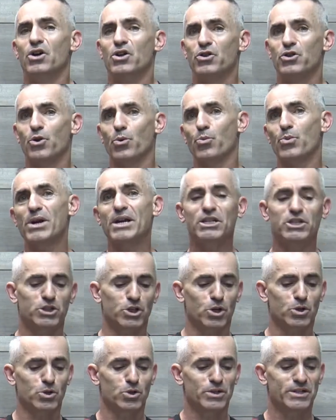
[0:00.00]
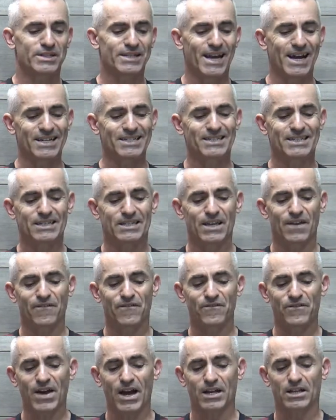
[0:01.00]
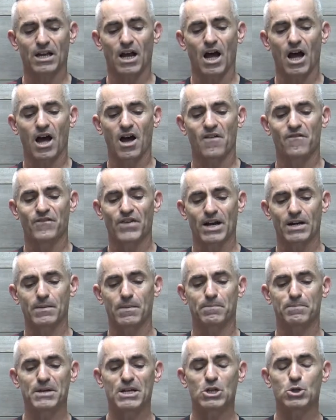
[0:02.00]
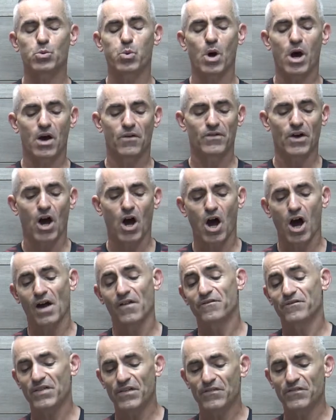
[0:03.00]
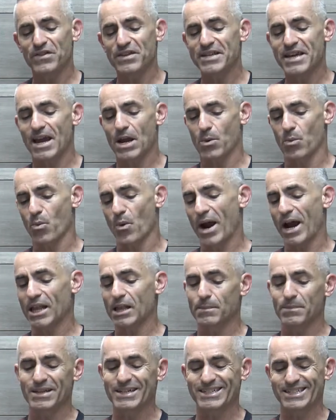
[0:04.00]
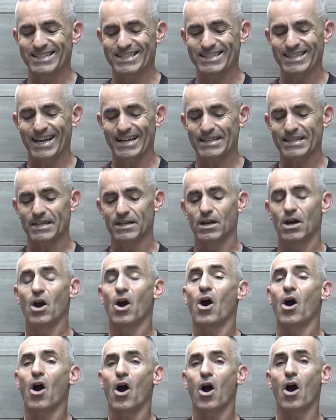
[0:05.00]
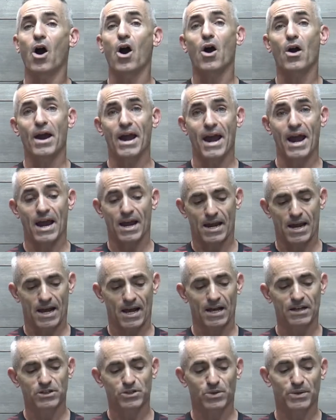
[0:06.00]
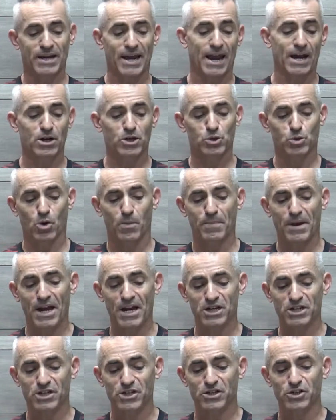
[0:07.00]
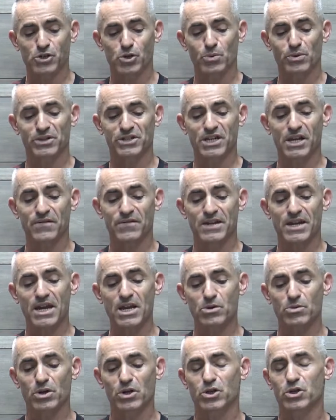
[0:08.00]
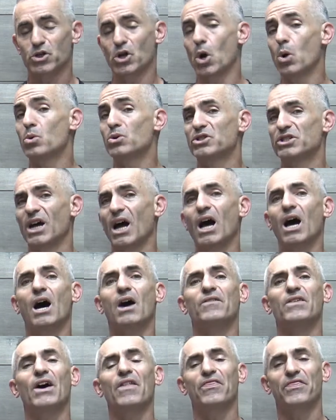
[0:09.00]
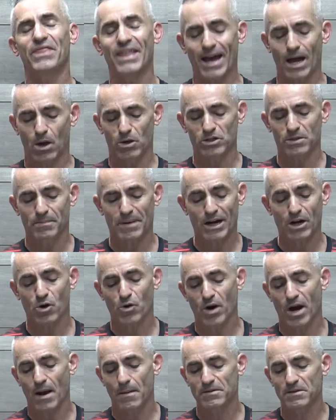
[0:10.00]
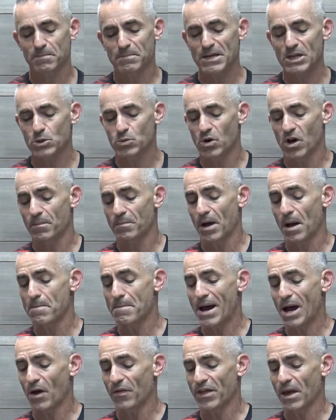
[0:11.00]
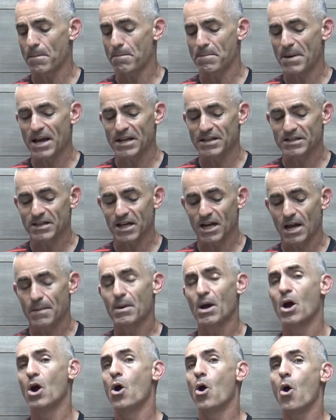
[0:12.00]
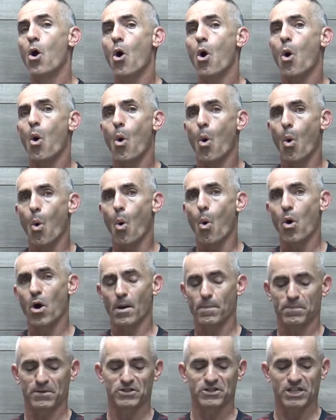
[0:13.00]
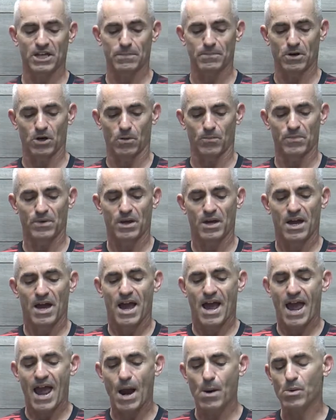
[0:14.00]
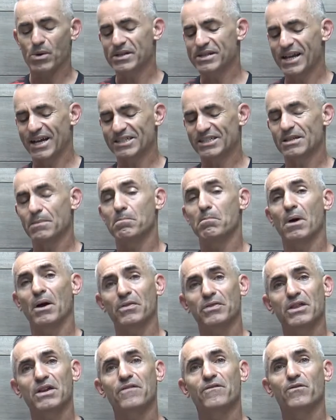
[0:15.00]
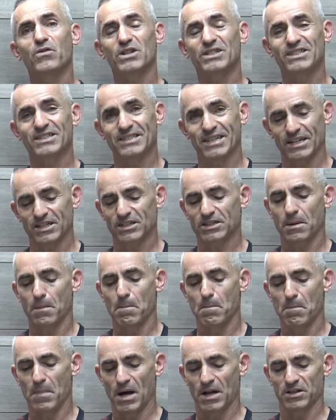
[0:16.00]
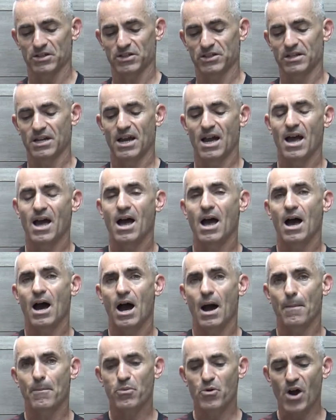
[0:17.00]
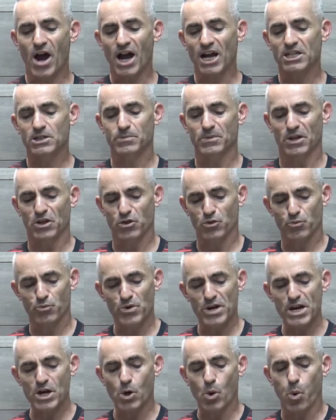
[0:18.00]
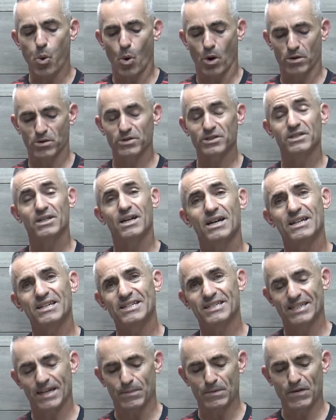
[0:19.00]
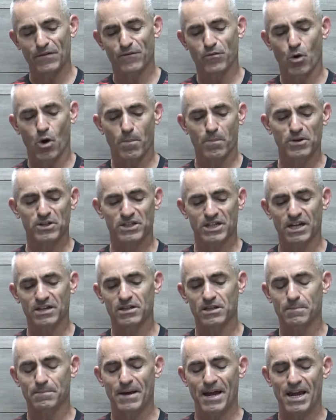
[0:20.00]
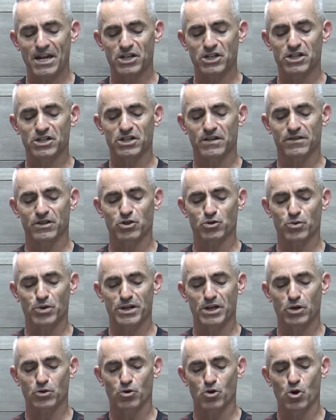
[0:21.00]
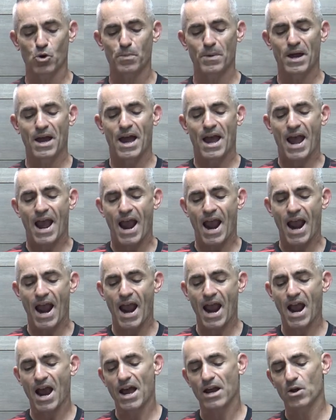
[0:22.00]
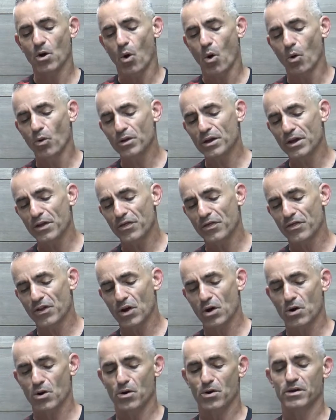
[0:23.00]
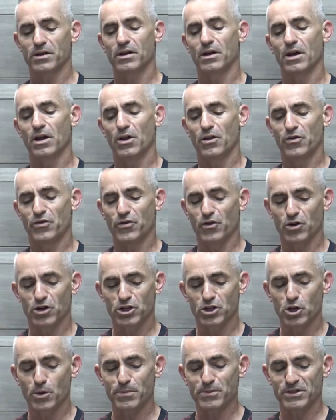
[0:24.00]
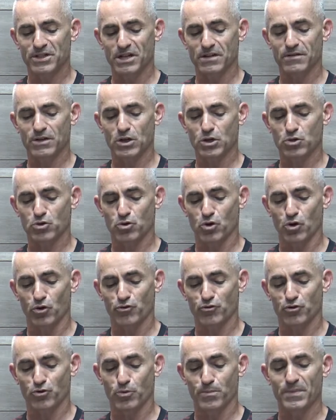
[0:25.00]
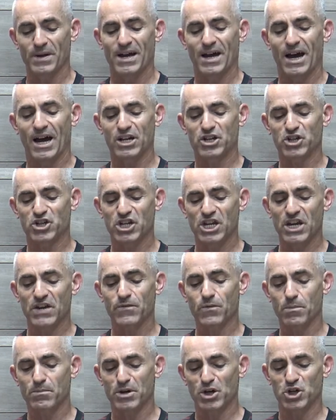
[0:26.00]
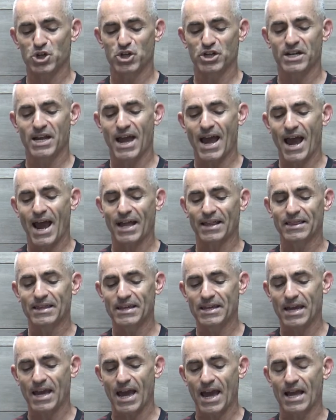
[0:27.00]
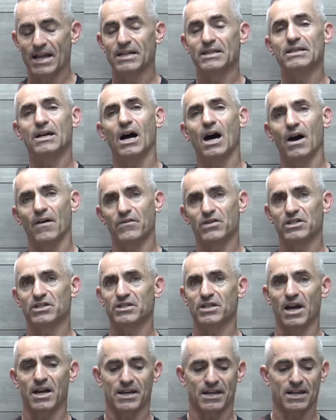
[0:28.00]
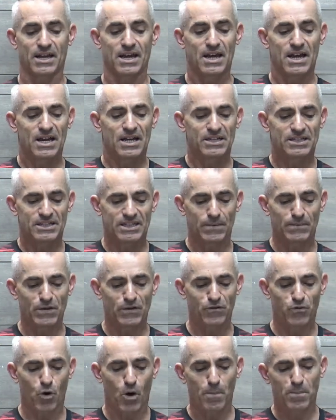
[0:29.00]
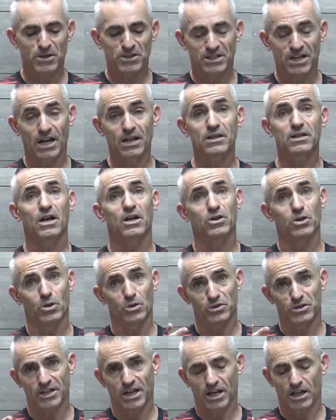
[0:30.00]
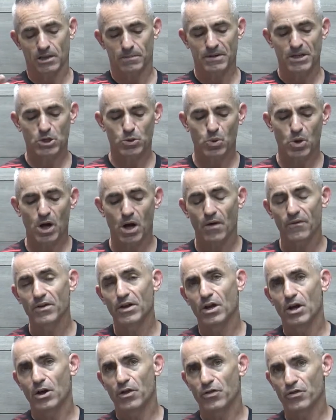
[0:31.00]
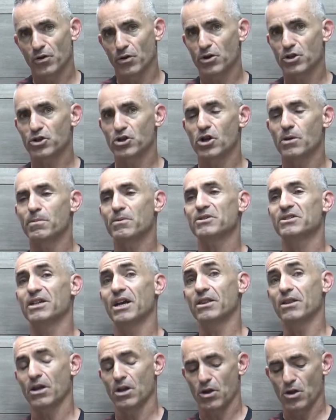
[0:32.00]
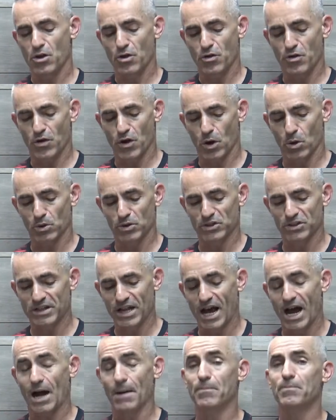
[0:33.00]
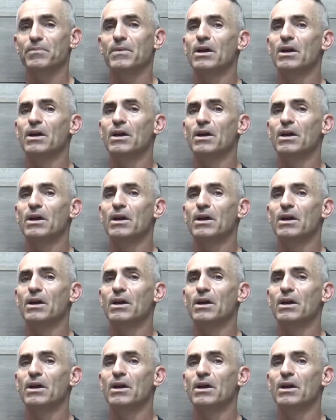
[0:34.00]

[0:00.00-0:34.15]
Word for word: The researchers tested the effect of vitamin B12 on 58 randomly selected RAS or canker sore patients who received either a dose of 1,000 micrograms of B12 by mouth at bedtime or a placebo and were tested monthly for six months. Approximately three quarters, 74% of the patients of the treated group, and only a third, 32% of the controls group, achieve remission at the end of the study. 74% those taken the B12, 32% those not.